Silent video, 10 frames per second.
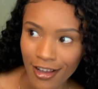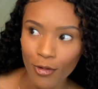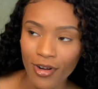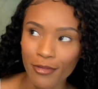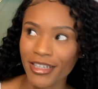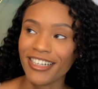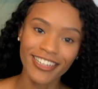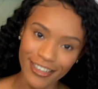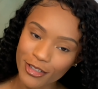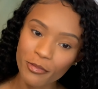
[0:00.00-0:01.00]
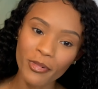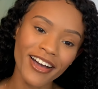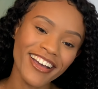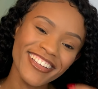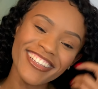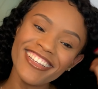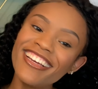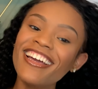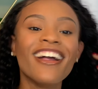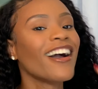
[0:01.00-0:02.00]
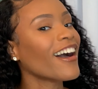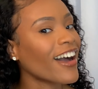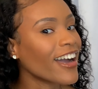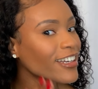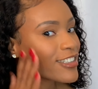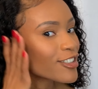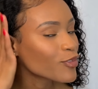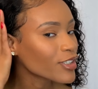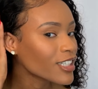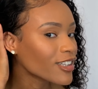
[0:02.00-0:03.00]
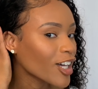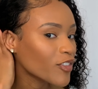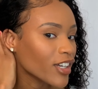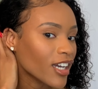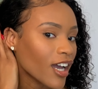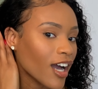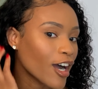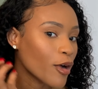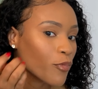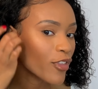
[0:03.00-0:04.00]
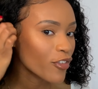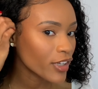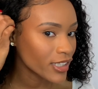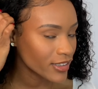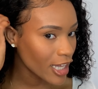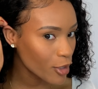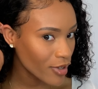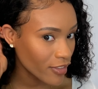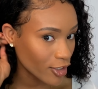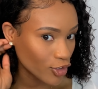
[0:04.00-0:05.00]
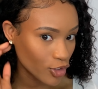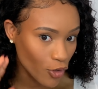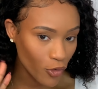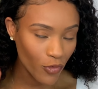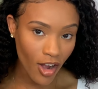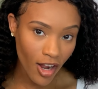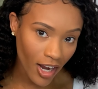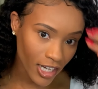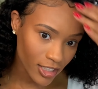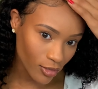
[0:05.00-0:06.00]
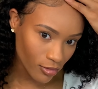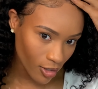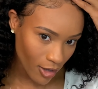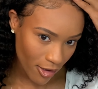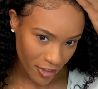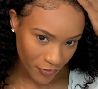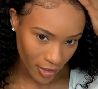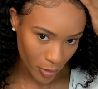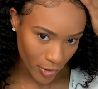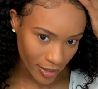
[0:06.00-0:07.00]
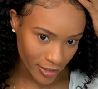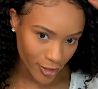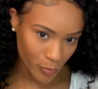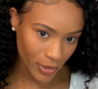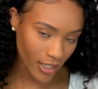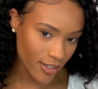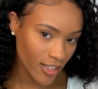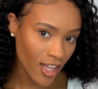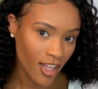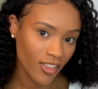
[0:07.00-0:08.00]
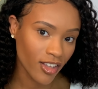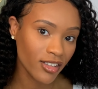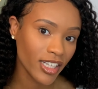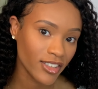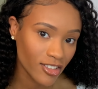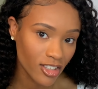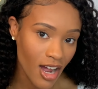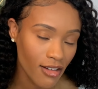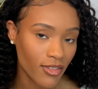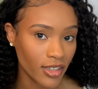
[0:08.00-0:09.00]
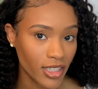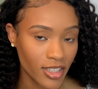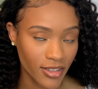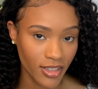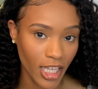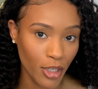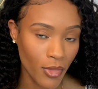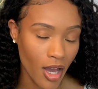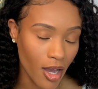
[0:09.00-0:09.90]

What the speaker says: Well, I mean, it is, but I just really love it. The fake scalp method so far, I don't know how I feel about it just because the lace is not really the same